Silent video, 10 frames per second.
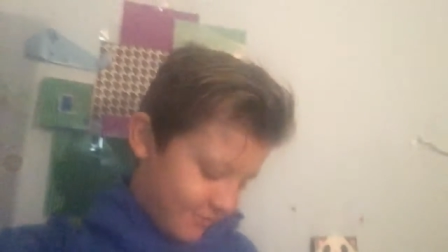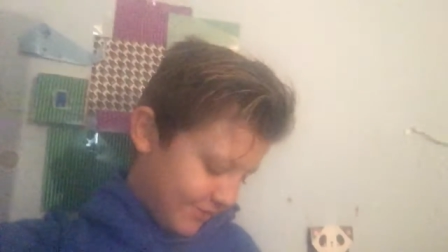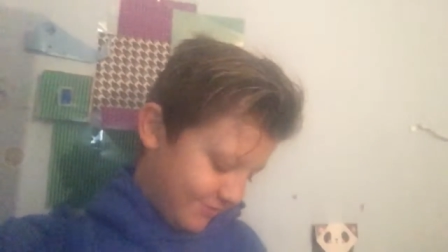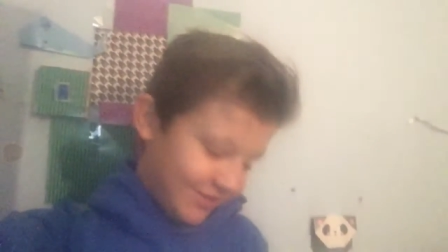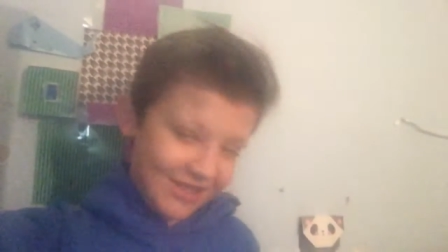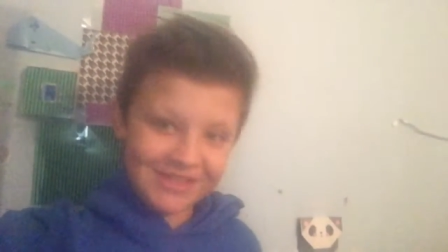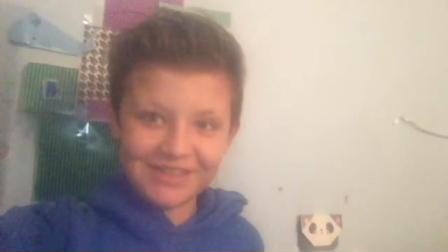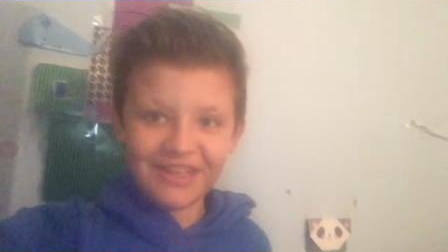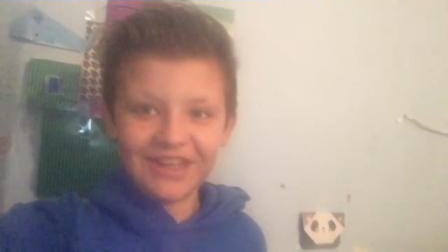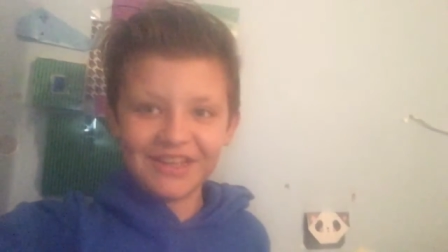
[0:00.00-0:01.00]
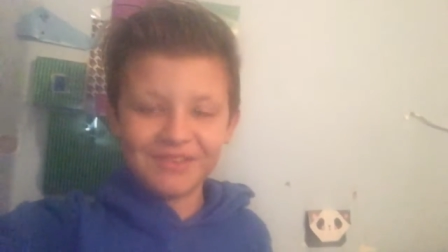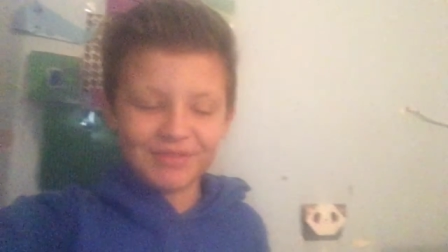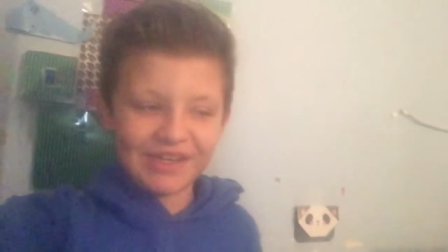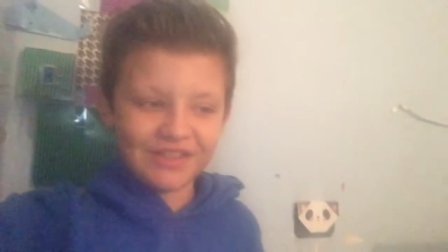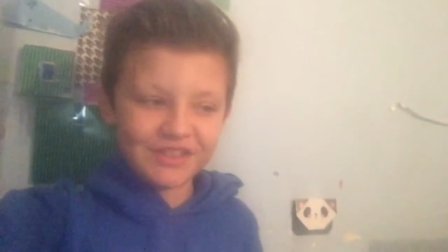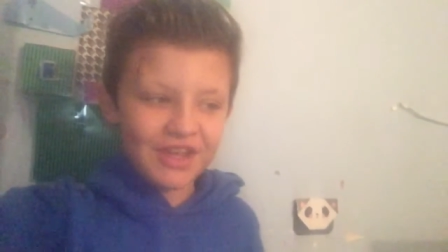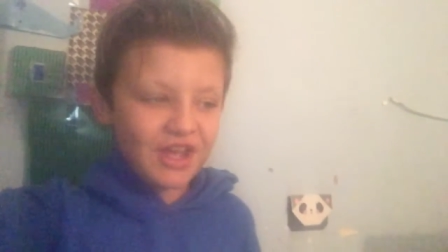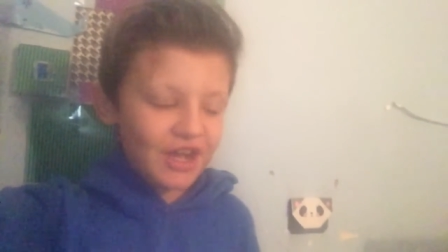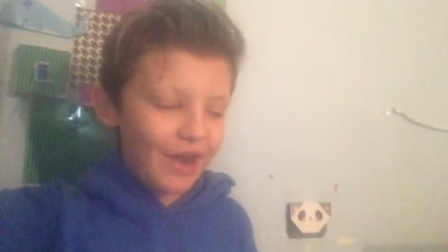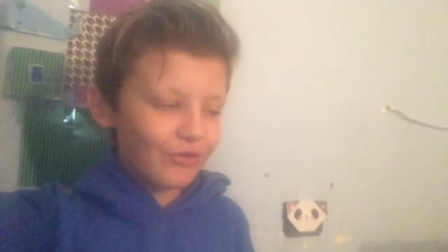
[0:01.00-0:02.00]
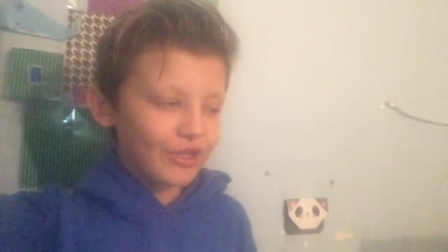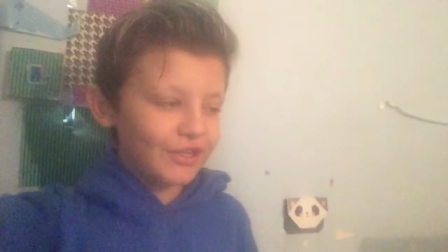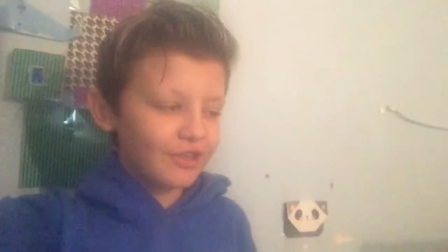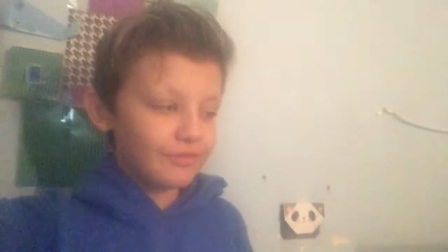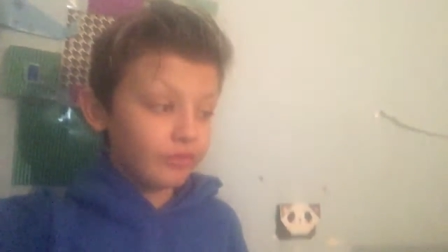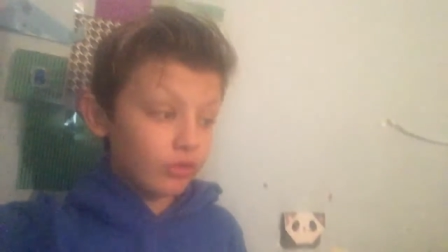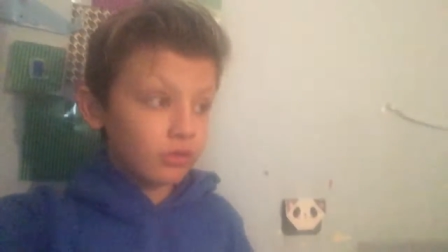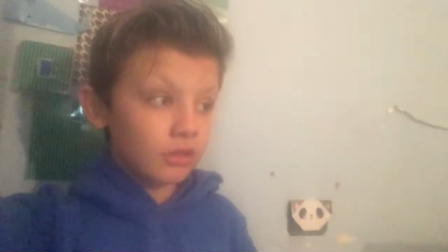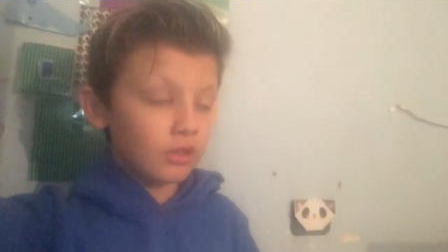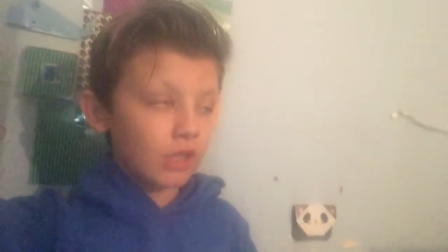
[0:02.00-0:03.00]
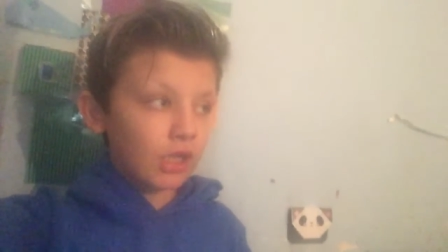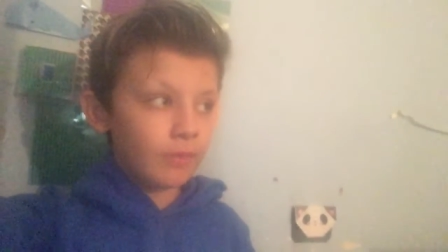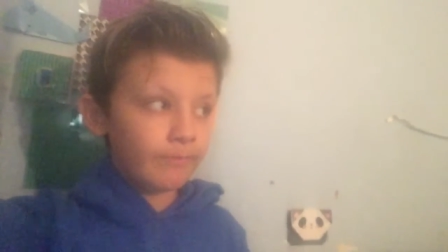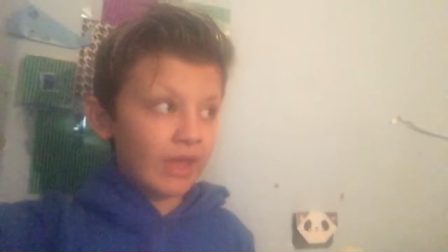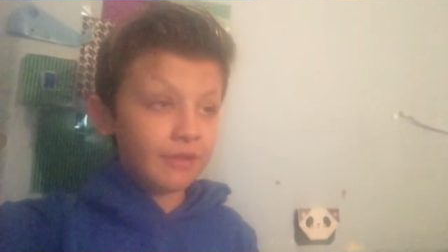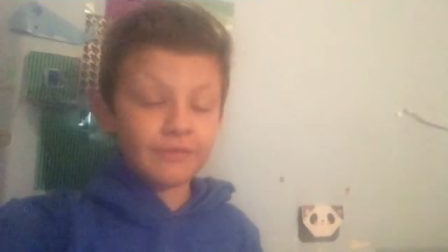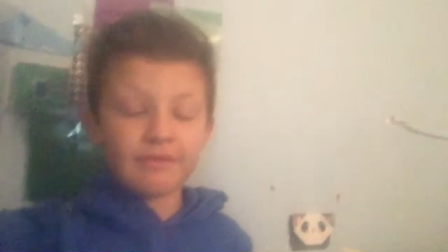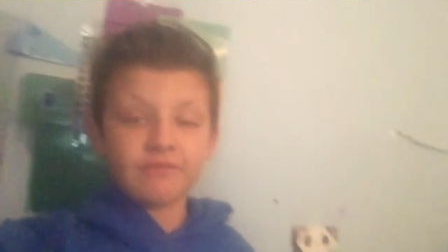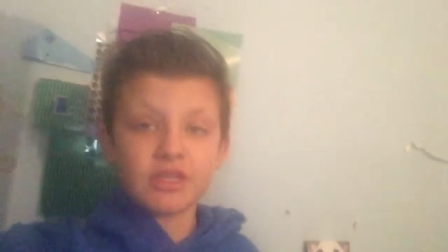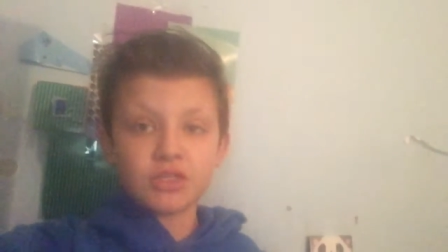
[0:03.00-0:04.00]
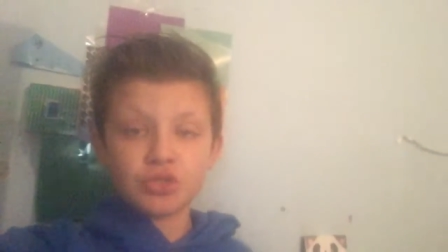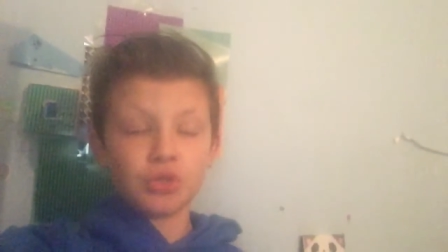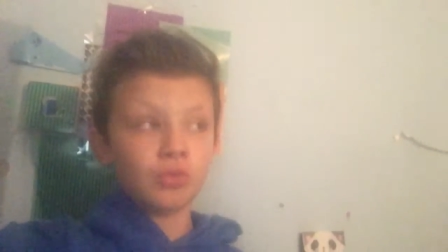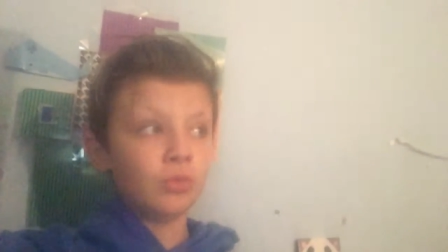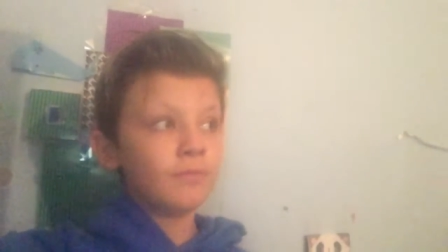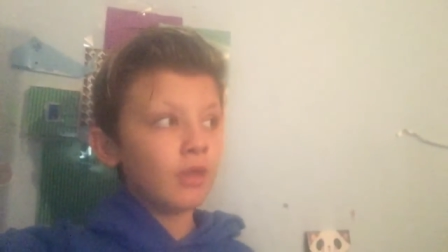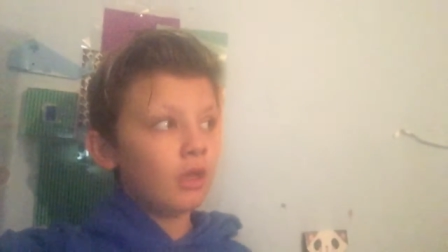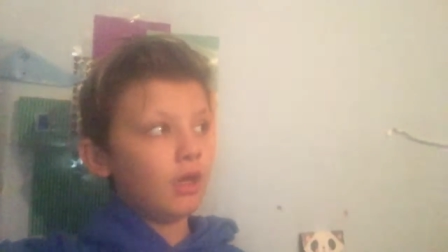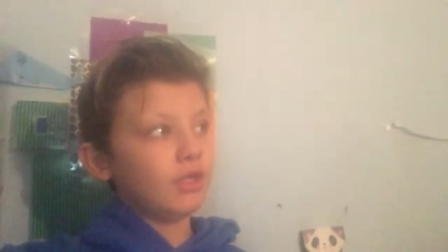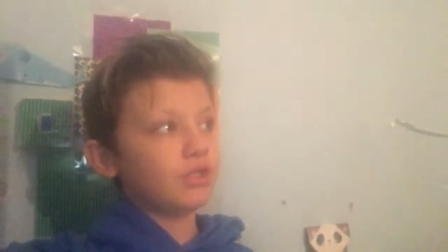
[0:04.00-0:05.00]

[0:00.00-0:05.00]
at FanFest uh, because I've already done a vlog um, at the fan fest, so I